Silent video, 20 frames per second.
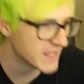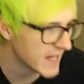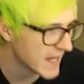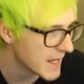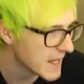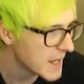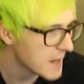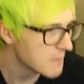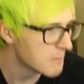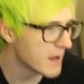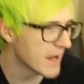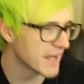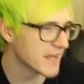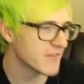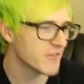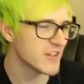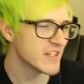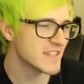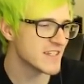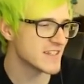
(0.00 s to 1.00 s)
of the day.
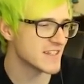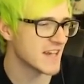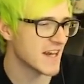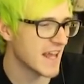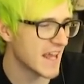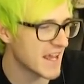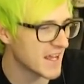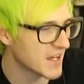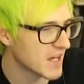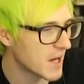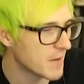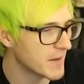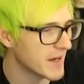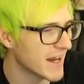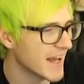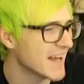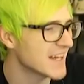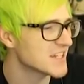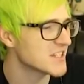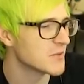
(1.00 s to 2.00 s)
Mike, this isn't a hate
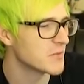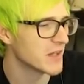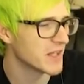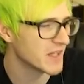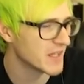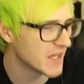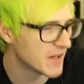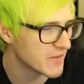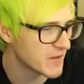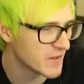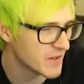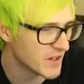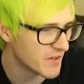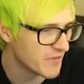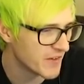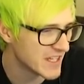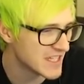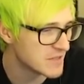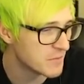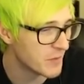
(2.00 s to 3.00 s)
comment. I actually really love you and
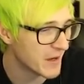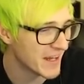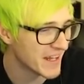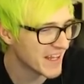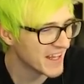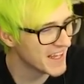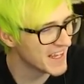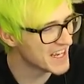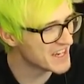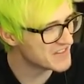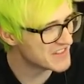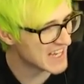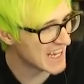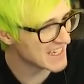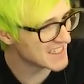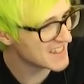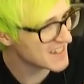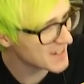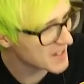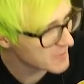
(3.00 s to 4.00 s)
your vids, but if
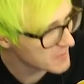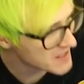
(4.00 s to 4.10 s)
Dante